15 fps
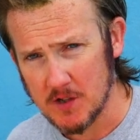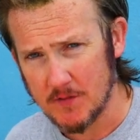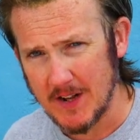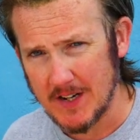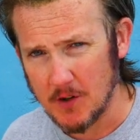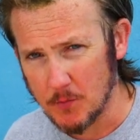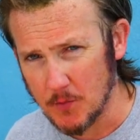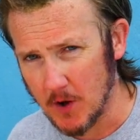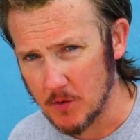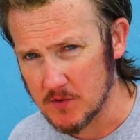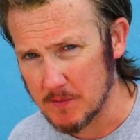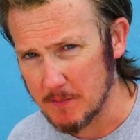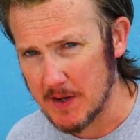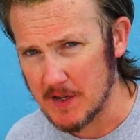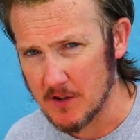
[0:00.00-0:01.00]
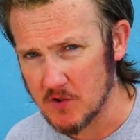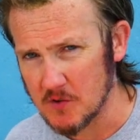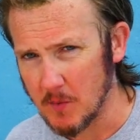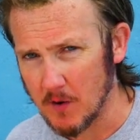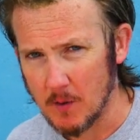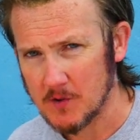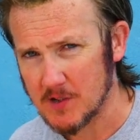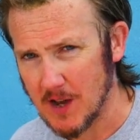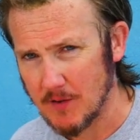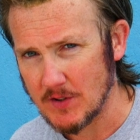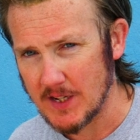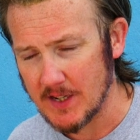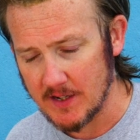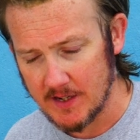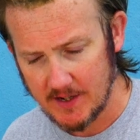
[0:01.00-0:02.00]
I've had a little nose at menus, but obviously haven't
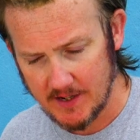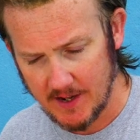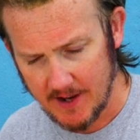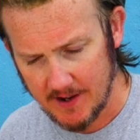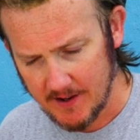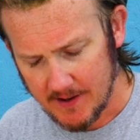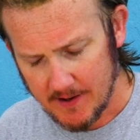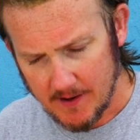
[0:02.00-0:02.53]
eaten here yet.